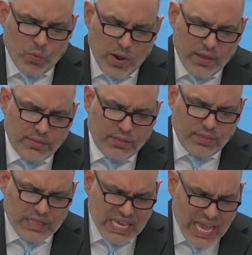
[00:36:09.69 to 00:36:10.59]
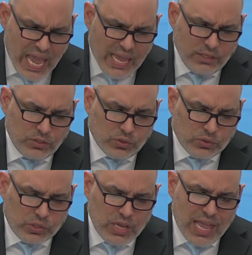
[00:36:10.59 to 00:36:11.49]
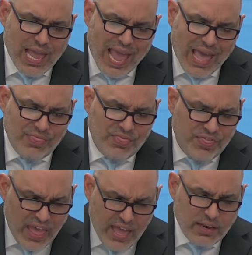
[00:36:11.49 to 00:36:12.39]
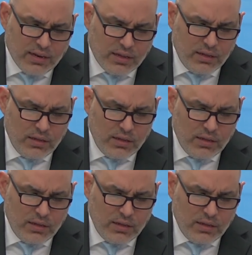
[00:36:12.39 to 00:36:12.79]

with the angels, and then